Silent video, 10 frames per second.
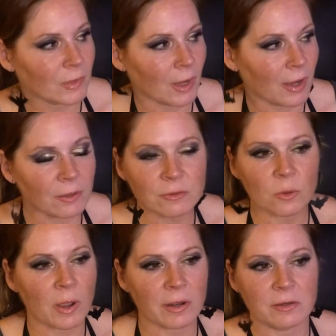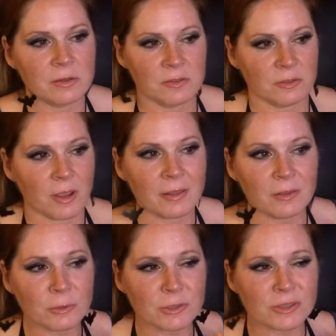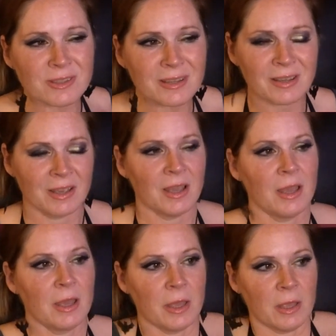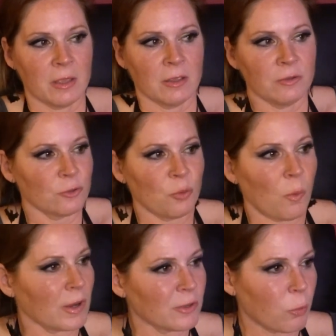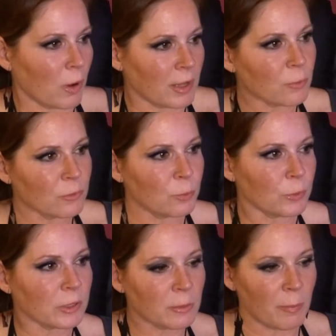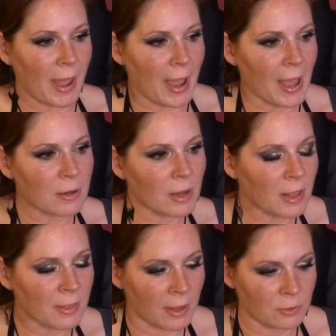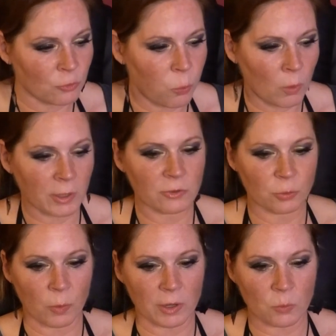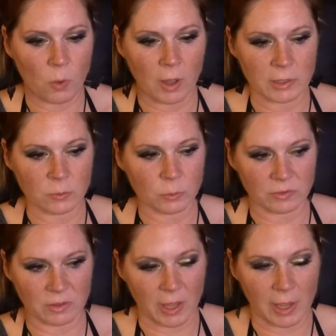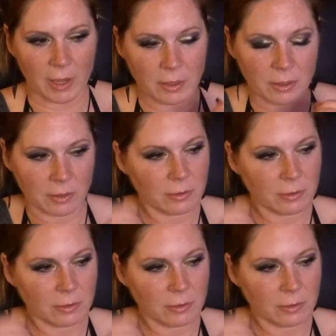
I don't know how to describe. There was just like, so twenty twenty was really bad, and then twenty twenty-one was like,